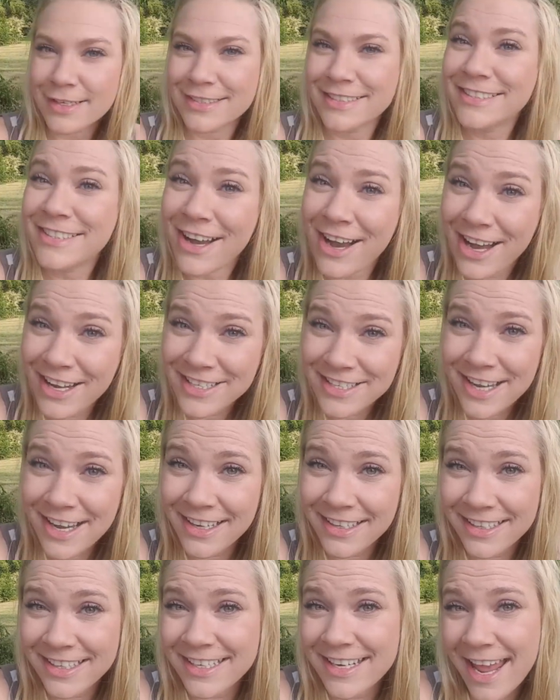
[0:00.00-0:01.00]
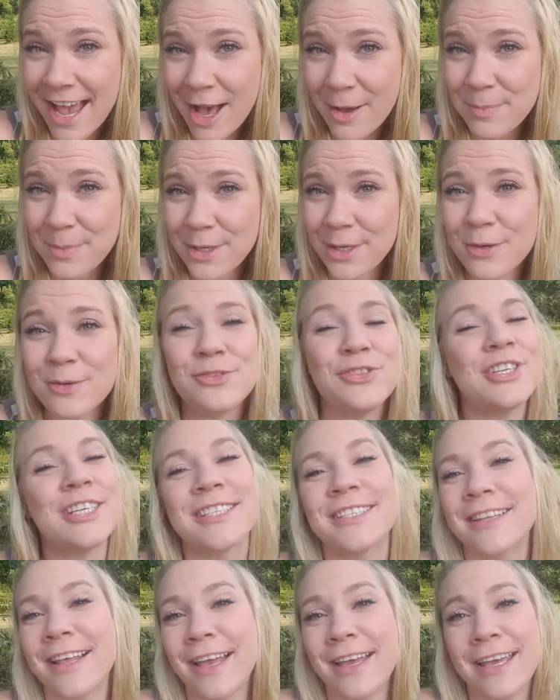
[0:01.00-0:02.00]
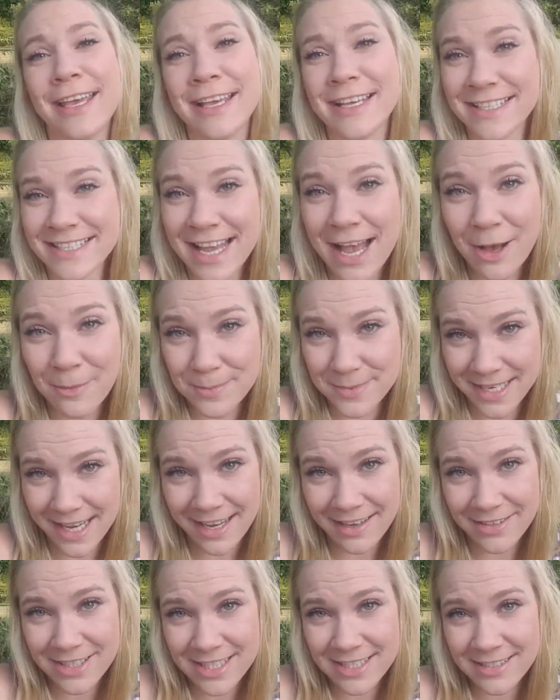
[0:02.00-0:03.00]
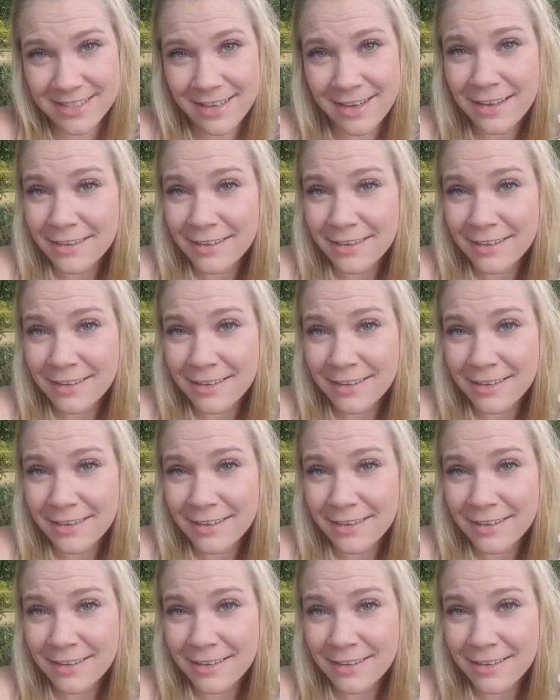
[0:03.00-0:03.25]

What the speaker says: Todd Young can help you just like he's helped us.